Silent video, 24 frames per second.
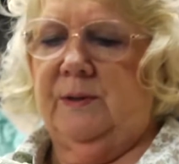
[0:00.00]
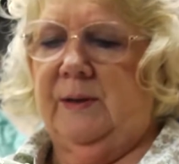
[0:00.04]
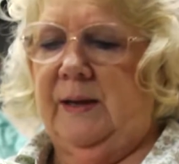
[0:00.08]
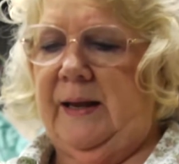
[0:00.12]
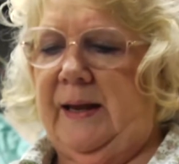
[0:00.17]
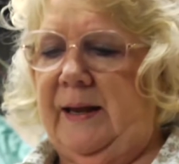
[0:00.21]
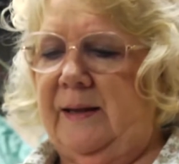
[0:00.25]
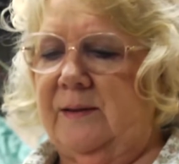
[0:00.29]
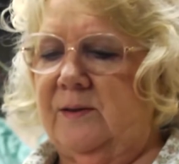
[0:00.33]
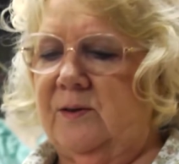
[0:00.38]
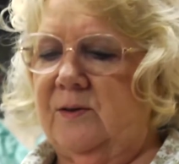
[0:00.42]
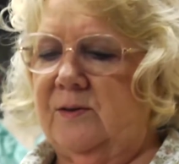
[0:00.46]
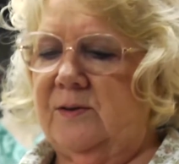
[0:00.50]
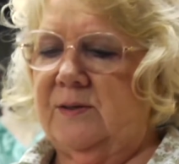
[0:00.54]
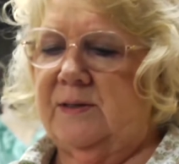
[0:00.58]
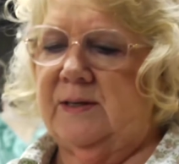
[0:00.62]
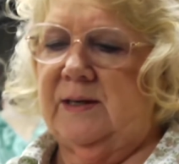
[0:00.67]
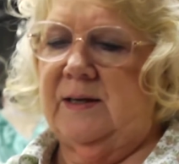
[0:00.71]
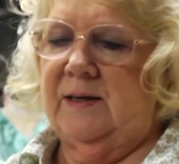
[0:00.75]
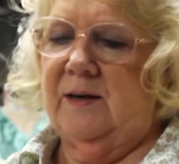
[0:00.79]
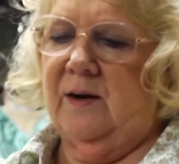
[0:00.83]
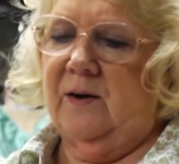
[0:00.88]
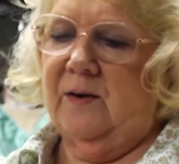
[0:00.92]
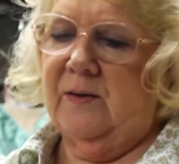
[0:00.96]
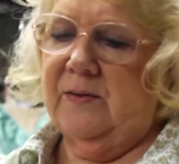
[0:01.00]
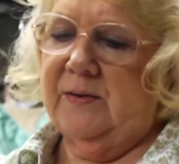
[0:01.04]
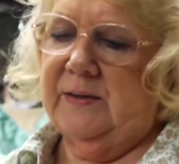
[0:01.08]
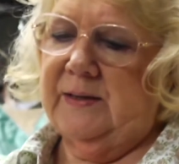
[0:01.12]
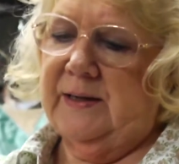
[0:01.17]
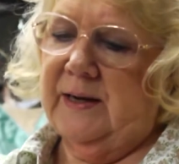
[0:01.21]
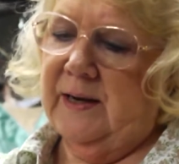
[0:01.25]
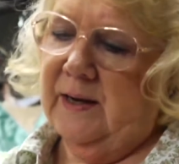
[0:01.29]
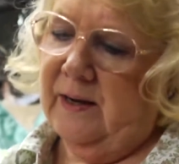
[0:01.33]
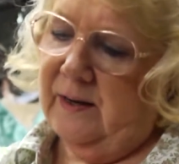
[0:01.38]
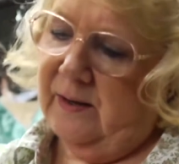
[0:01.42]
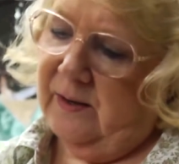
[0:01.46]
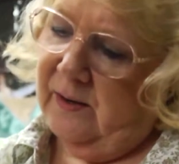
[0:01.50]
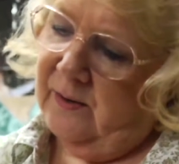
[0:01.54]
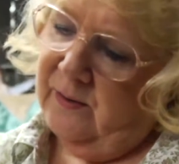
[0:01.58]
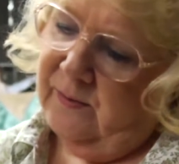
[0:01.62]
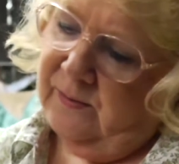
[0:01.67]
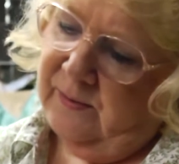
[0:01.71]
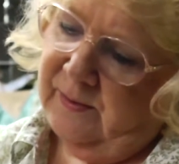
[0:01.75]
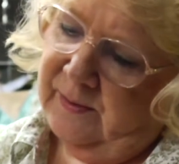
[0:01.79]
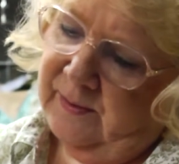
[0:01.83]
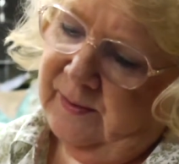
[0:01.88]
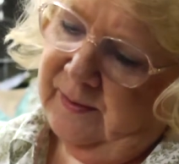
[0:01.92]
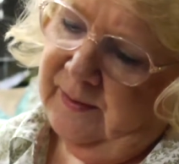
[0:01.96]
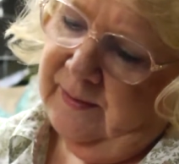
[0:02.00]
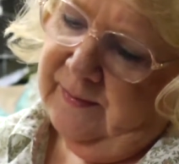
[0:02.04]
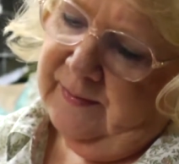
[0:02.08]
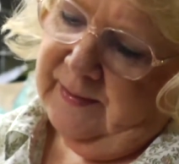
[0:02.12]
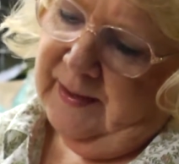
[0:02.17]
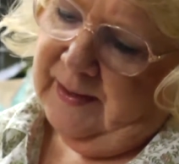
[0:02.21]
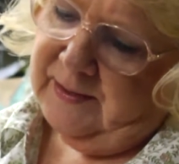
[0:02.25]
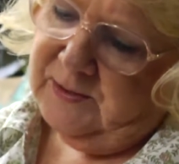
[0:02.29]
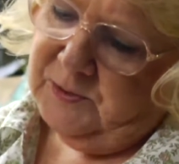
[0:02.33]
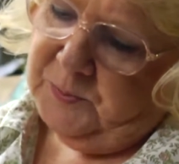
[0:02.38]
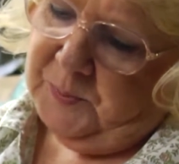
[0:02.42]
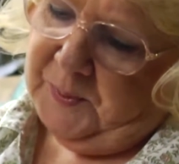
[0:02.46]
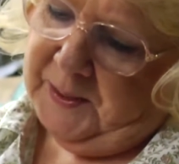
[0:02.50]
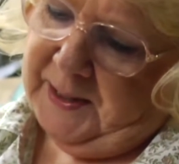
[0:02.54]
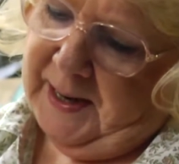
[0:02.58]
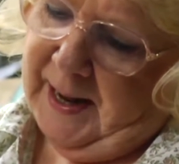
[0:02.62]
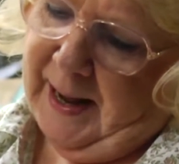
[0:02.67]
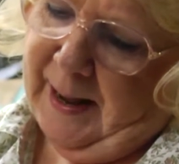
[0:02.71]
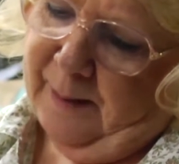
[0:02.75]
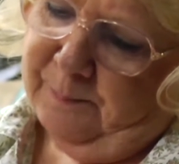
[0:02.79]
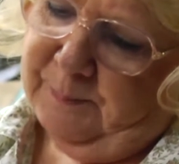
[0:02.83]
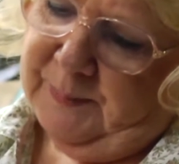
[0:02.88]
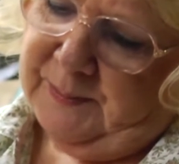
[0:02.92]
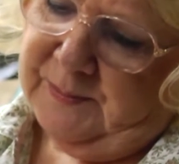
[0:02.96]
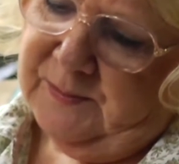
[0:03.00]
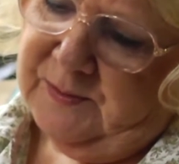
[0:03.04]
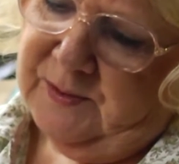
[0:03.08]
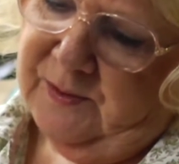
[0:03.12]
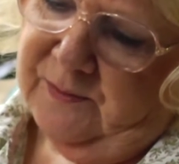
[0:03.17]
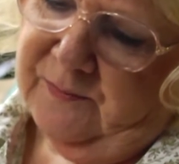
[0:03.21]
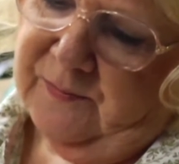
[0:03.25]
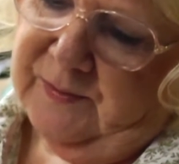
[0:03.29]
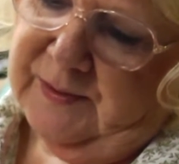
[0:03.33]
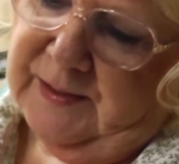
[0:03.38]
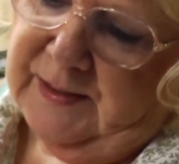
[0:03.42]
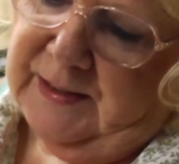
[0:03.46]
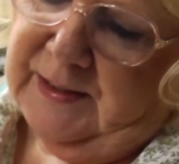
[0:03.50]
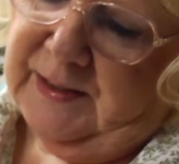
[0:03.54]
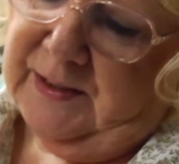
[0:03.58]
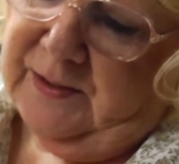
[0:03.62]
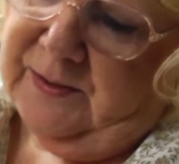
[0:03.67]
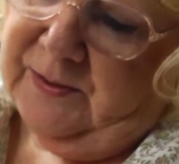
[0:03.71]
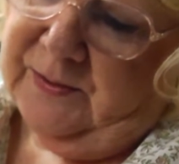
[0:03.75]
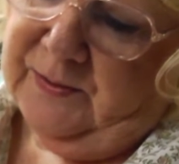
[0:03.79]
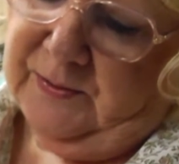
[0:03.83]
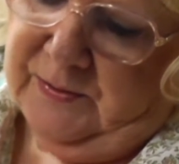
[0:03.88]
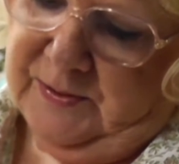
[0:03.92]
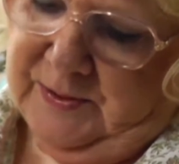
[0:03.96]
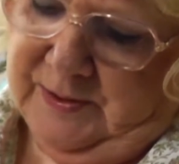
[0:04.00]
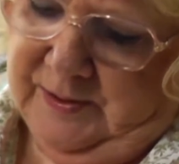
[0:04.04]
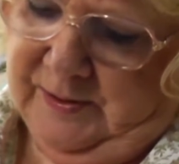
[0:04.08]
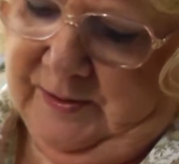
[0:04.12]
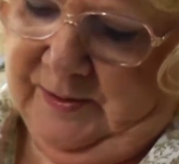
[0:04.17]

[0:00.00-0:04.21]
and you see all the yellow. That's what happens over the years